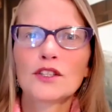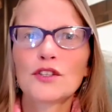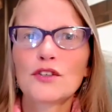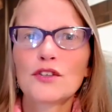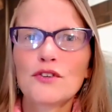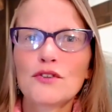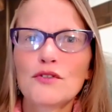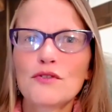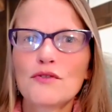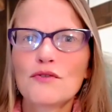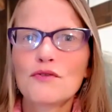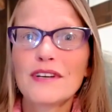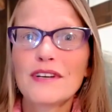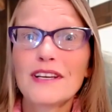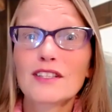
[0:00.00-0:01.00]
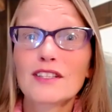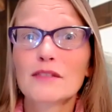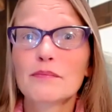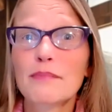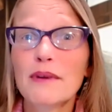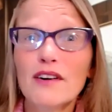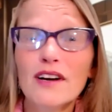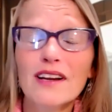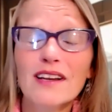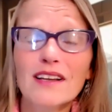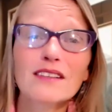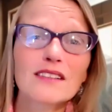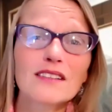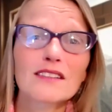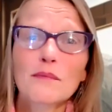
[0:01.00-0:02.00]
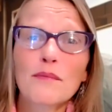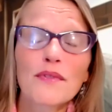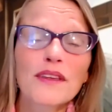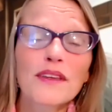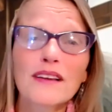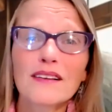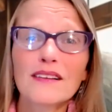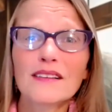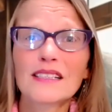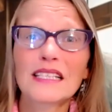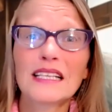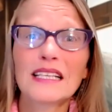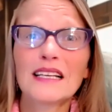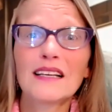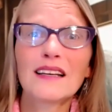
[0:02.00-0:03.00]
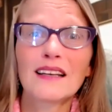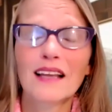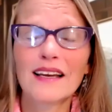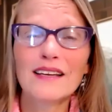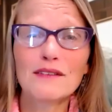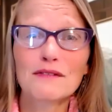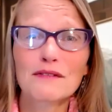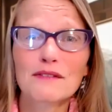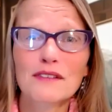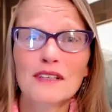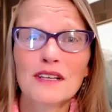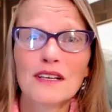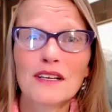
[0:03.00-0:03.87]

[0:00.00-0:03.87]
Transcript: to experience some things in life